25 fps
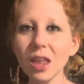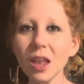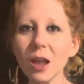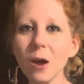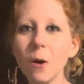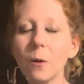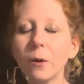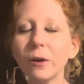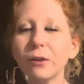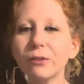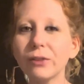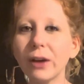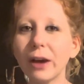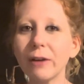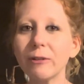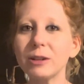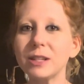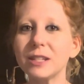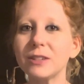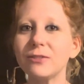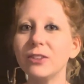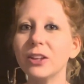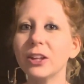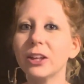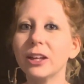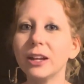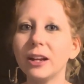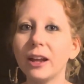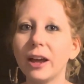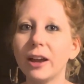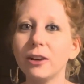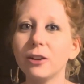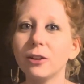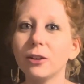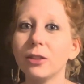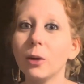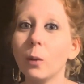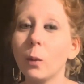Or if I was feeling
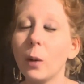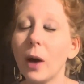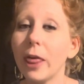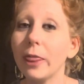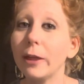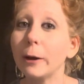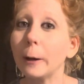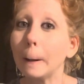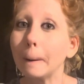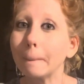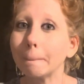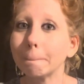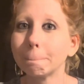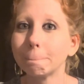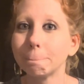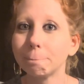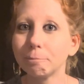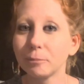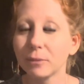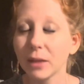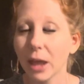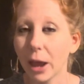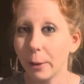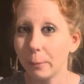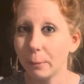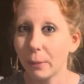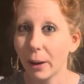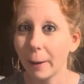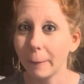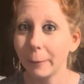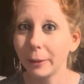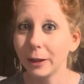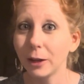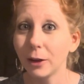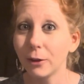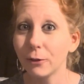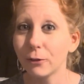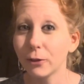under the weather, I'd
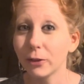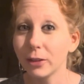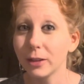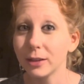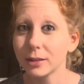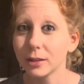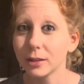probably go for this